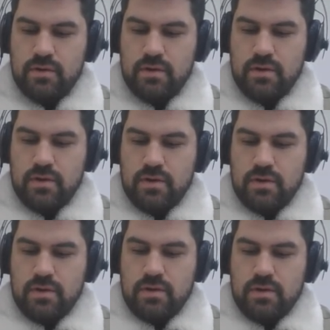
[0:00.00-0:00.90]

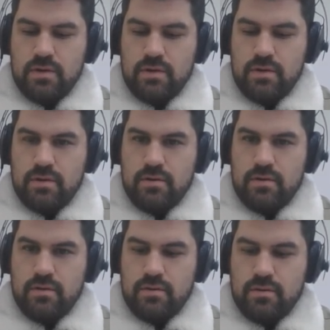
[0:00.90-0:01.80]

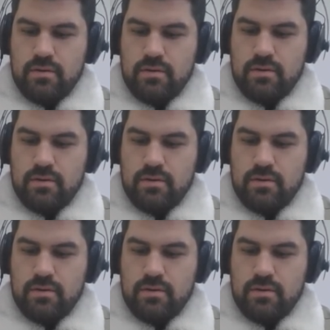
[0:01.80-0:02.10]
[no speech]